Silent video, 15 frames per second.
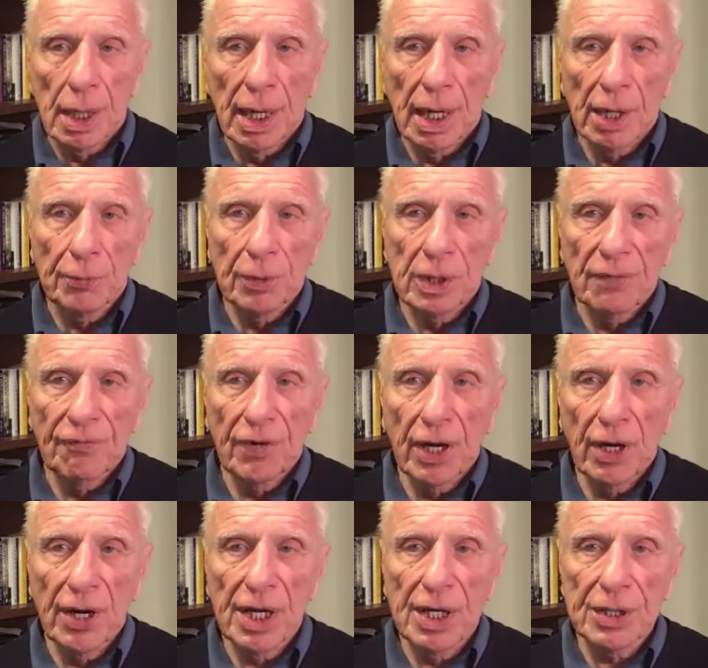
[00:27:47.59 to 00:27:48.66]
and with the
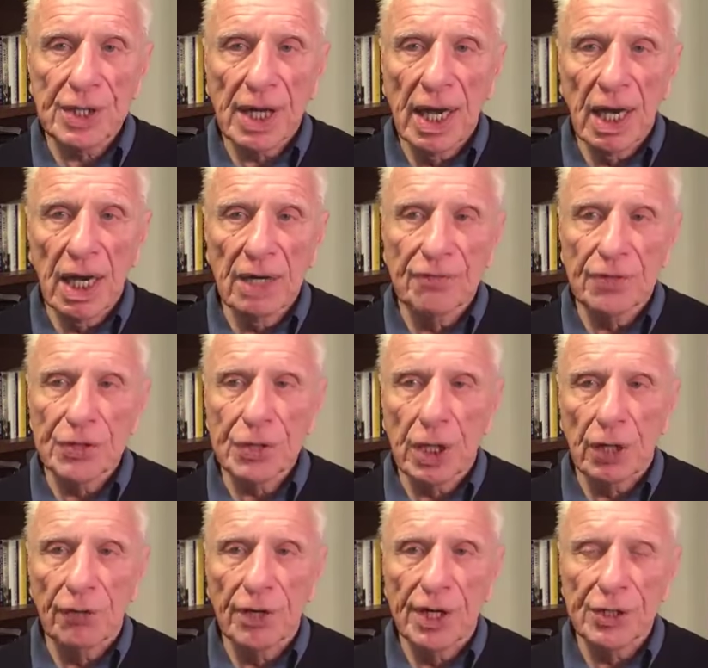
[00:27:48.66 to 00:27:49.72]
various
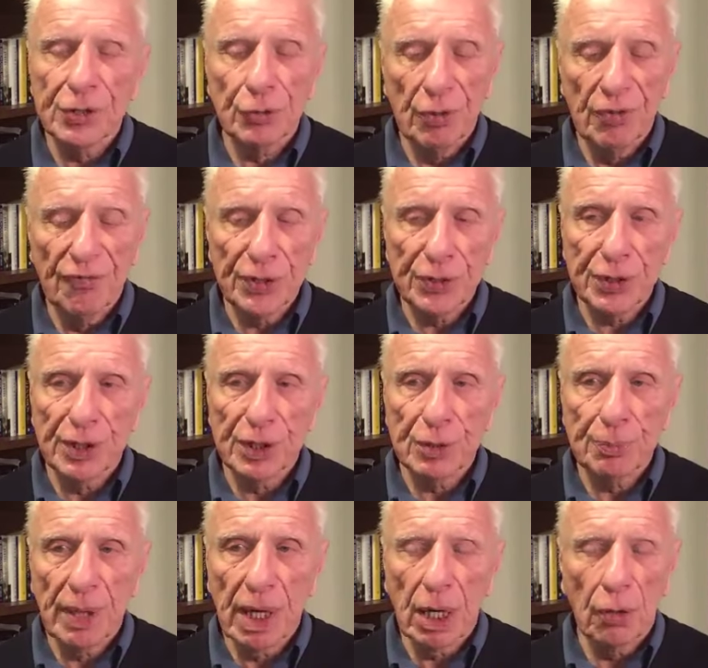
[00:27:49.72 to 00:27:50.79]
adversaries, the revisionist
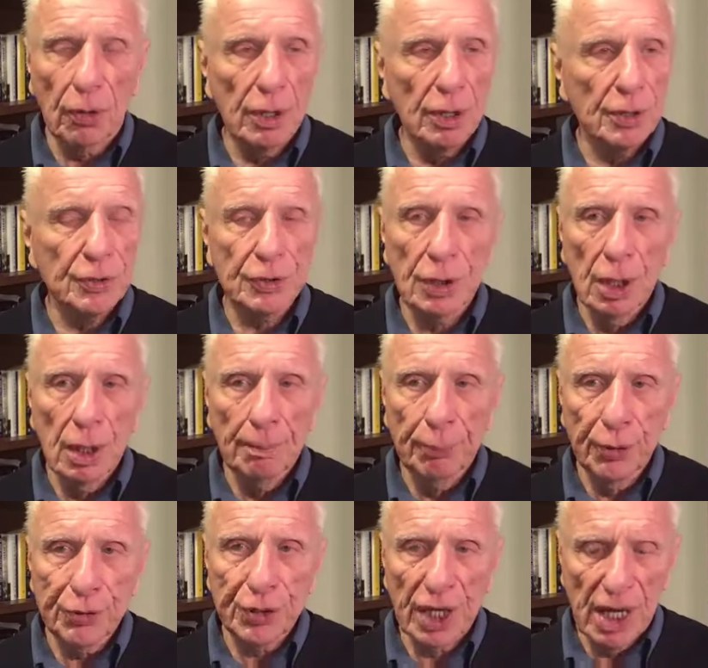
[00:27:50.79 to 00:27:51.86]
powers,
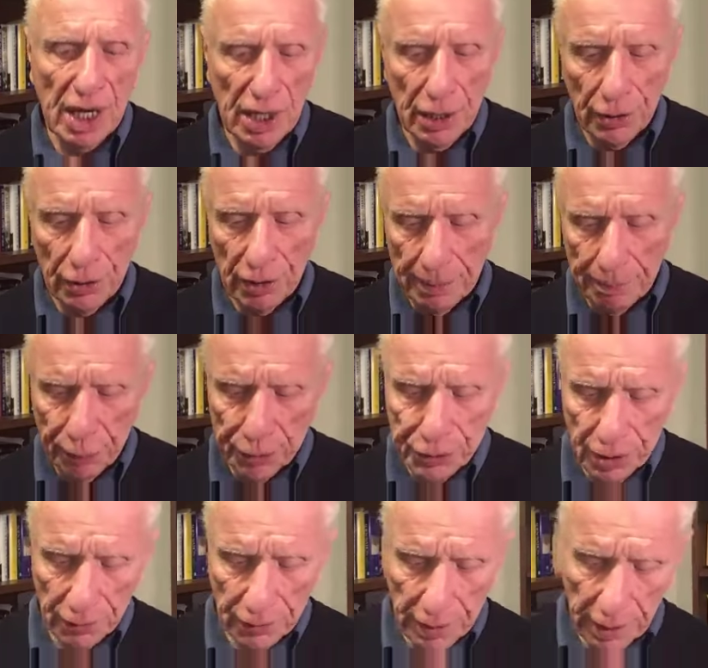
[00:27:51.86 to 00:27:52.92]
pushing here and
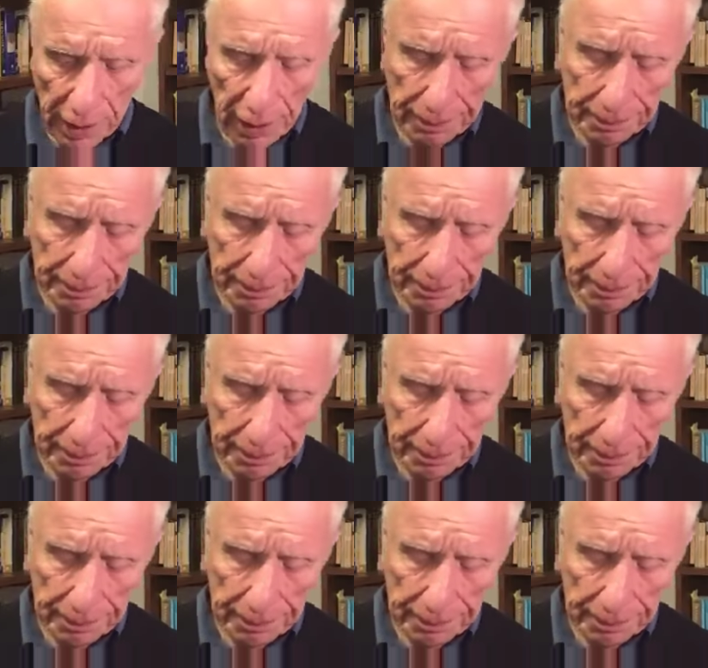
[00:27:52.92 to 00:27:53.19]
pushing there,